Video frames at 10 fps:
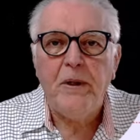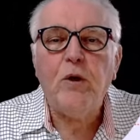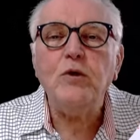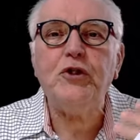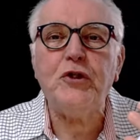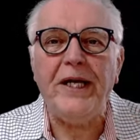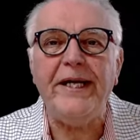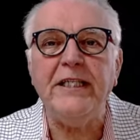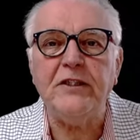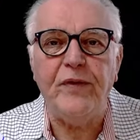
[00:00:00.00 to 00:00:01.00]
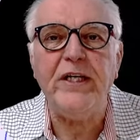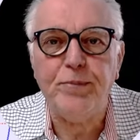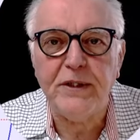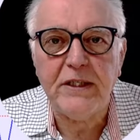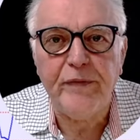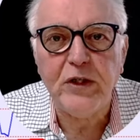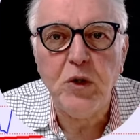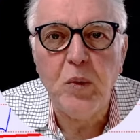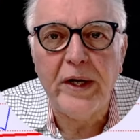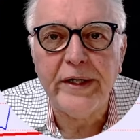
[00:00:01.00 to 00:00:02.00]
Because trading is very specific
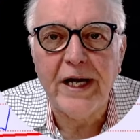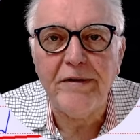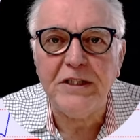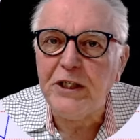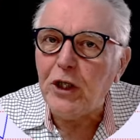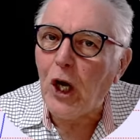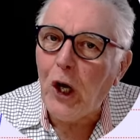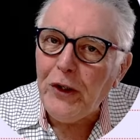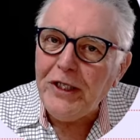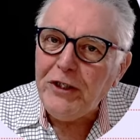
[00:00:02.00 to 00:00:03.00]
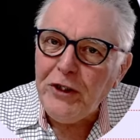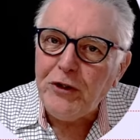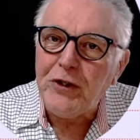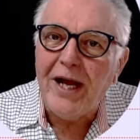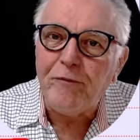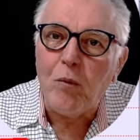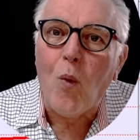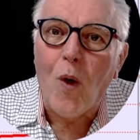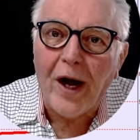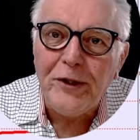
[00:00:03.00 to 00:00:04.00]
to one currency, you only need to have
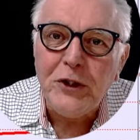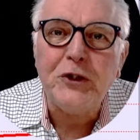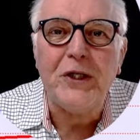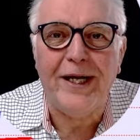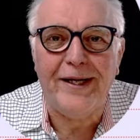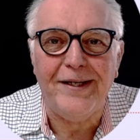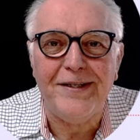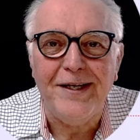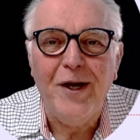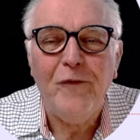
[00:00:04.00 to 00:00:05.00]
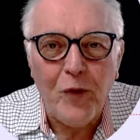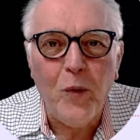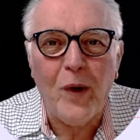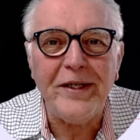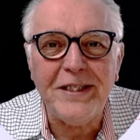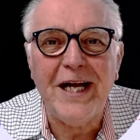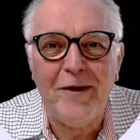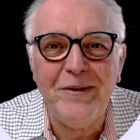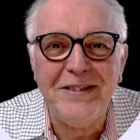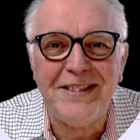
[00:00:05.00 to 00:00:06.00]
one trade for one
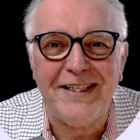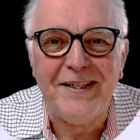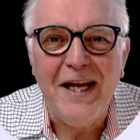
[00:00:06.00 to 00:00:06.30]
currency.